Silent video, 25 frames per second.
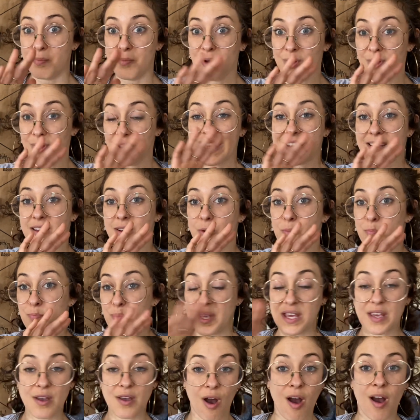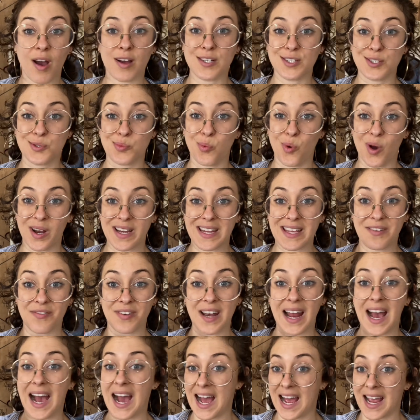like beyond what
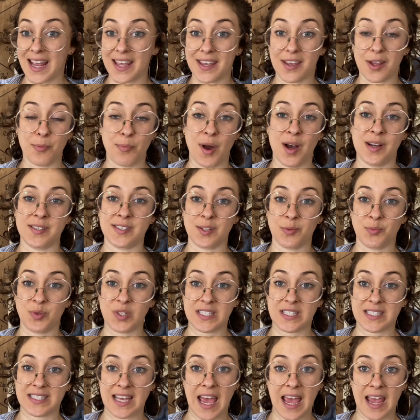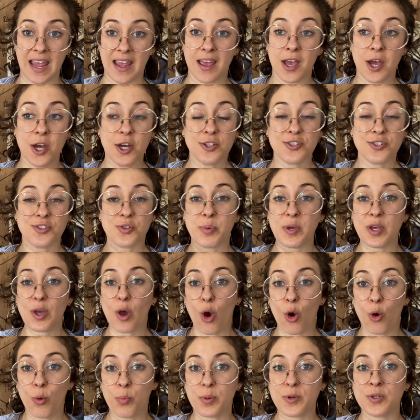even I can possibly say. So be
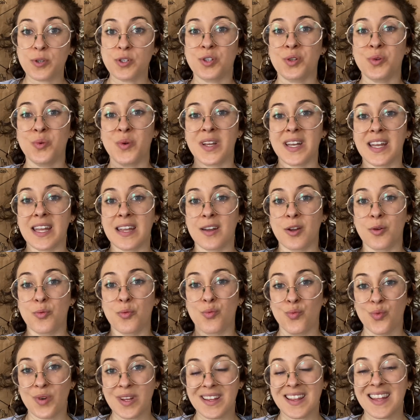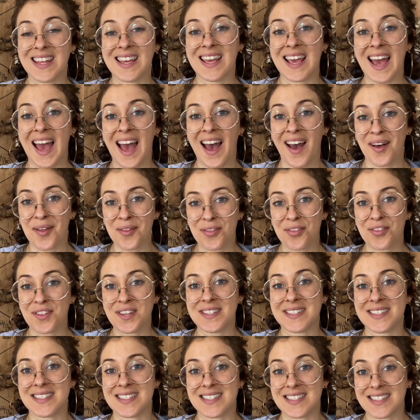open to it in a really healthy,
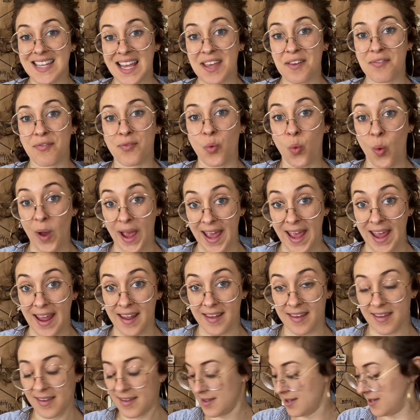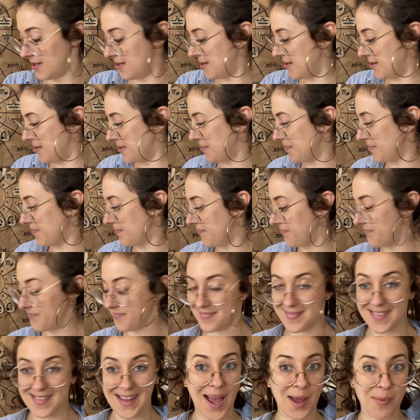safe way.
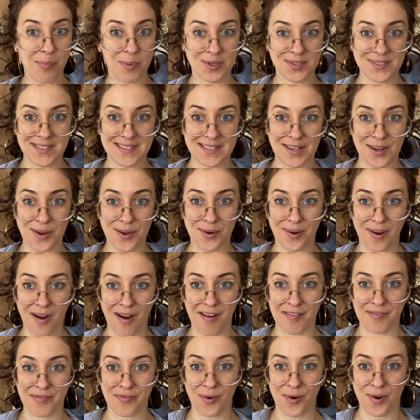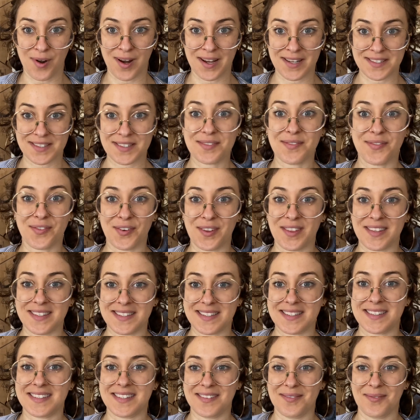I pulled a tarot card for us for
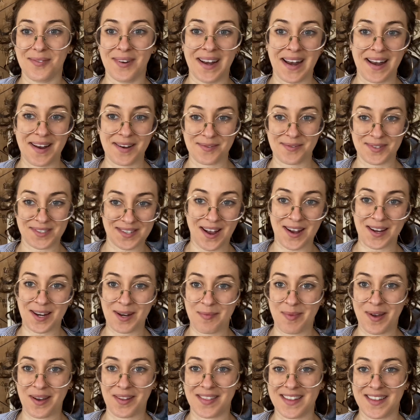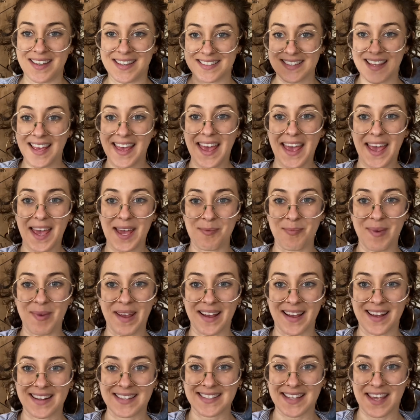this when I was talking about this, and my
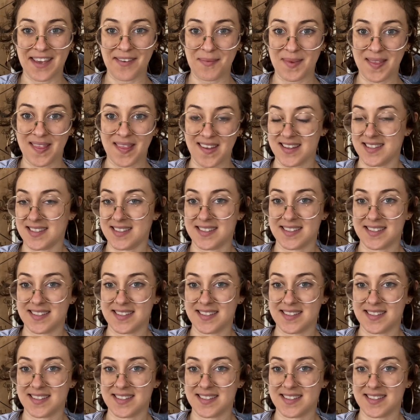guides gave me this.